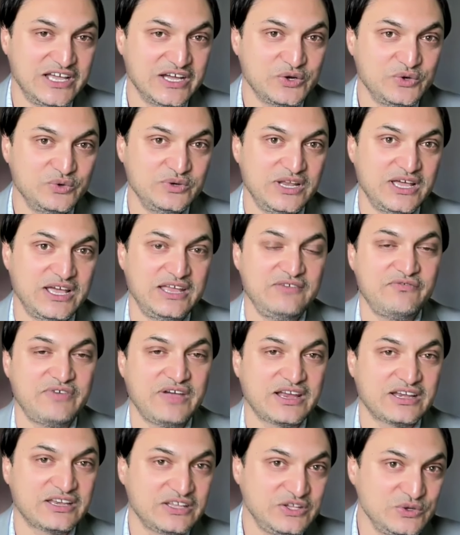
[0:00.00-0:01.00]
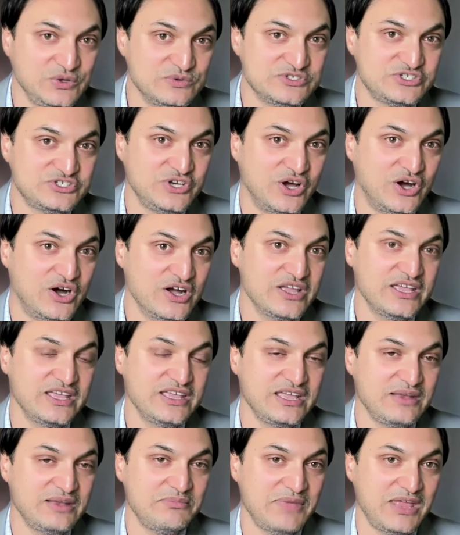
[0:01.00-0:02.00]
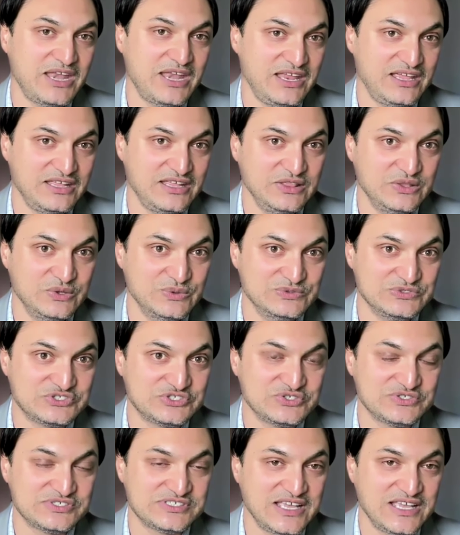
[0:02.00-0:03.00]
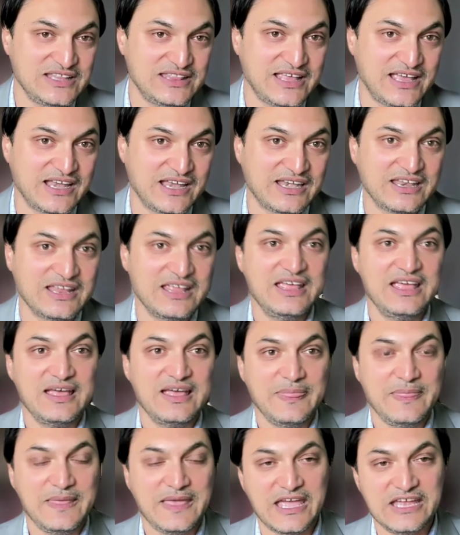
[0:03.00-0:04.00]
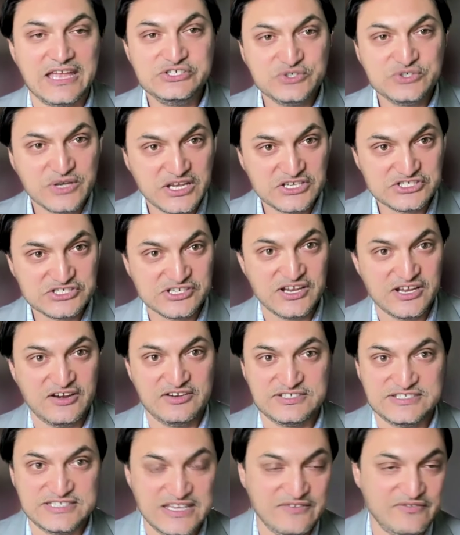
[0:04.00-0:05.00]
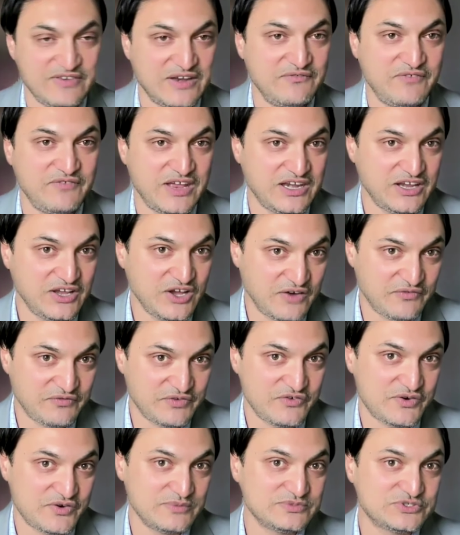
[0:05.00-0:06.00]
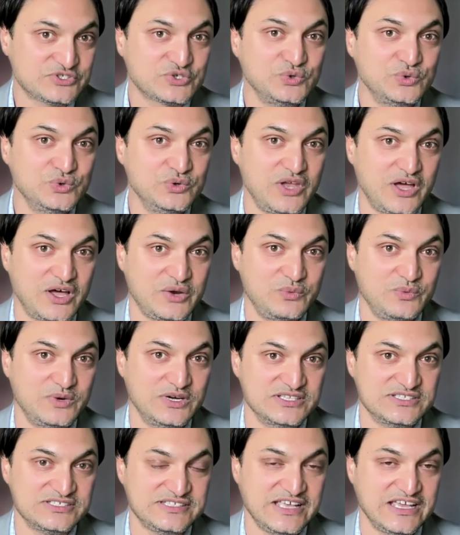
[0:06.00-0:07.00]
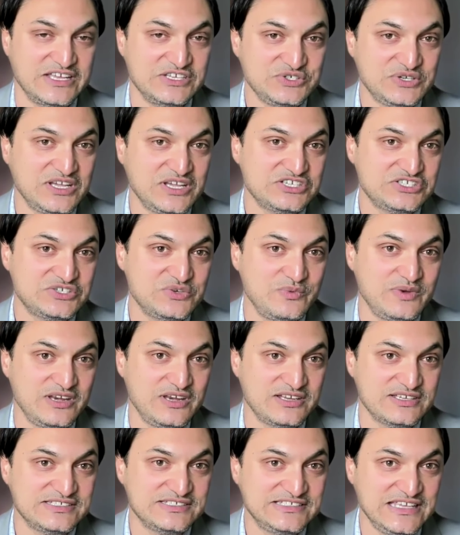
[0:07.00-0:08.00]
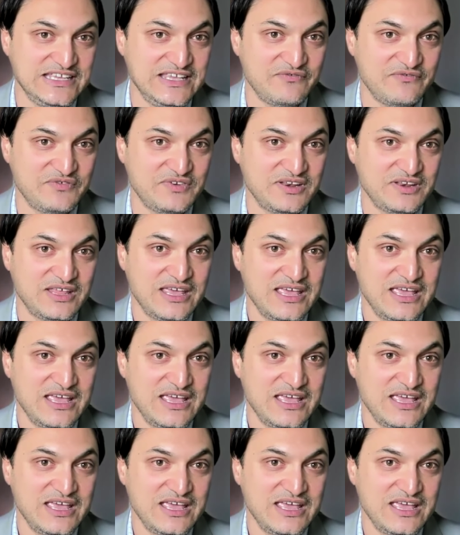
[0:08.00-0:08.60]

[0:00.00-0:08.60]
lacuna, in fact, a huge longing in many Hindus to say that the education I received, and very often from school onwards, the education we receive